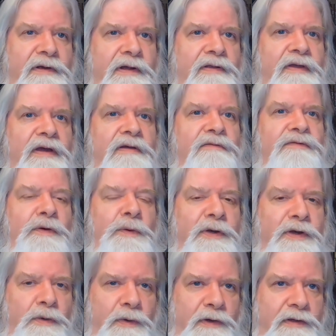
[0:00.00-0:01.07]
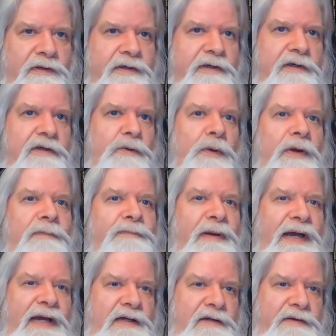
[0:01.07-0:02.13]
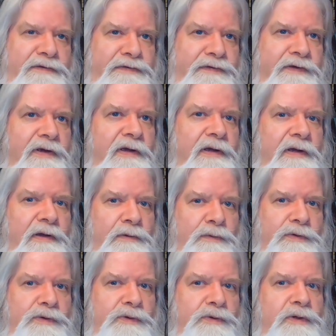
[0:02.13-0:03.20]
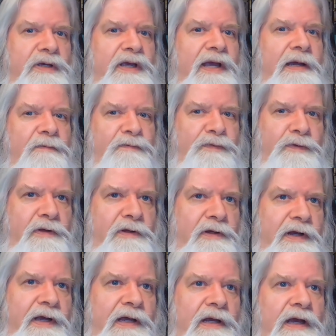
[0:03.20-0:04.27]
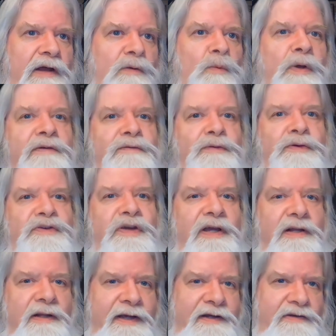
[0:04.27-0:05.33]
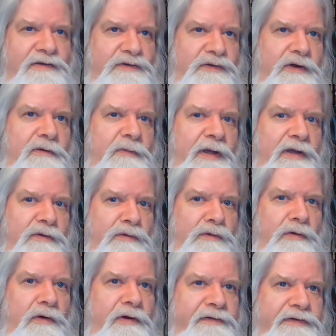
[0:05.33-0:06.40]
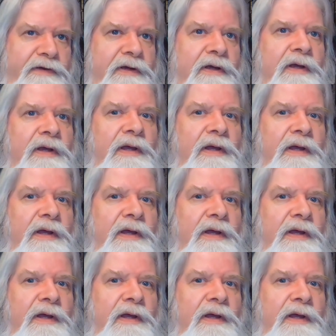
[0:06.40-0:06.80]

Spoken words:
And then very quickly, you had paddocks where you could camp for the night and wait for daylight to try and make your crossing.